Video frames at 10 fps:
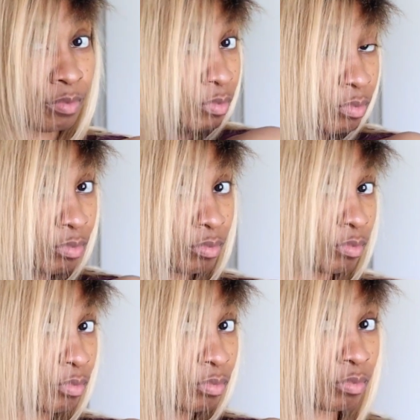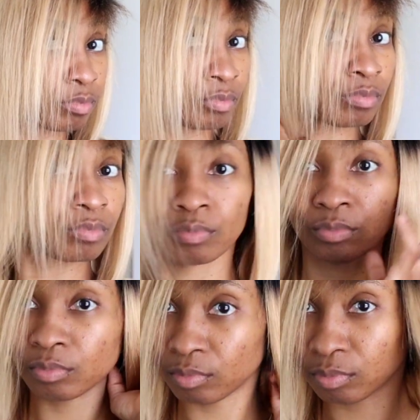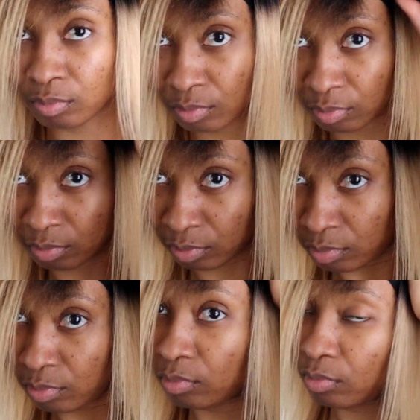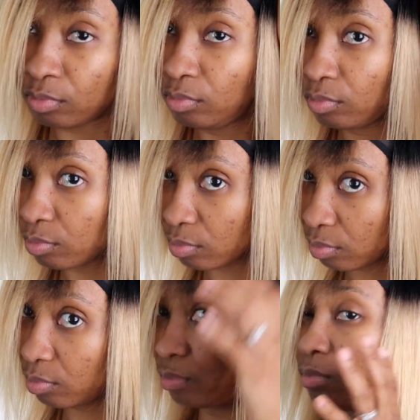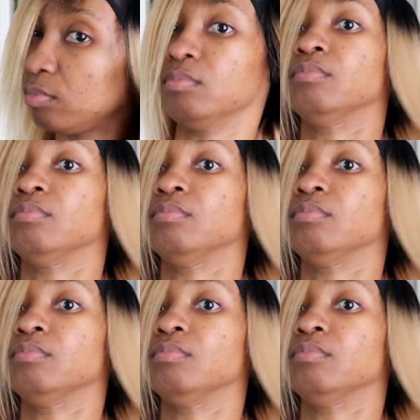a more of a thinner bob, I would suggest